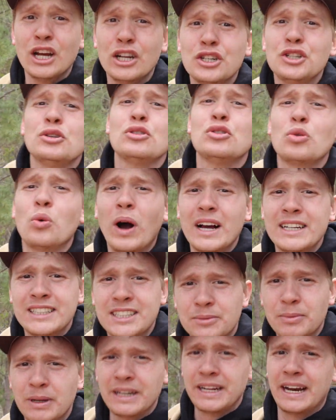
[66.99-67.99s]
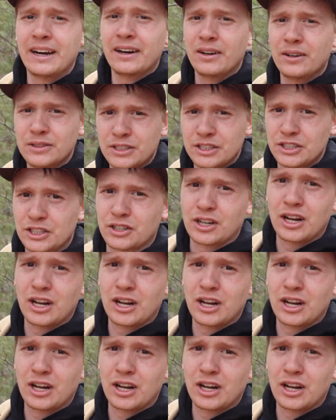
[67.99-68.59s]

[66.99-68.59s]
Shoot twice as many arrows as your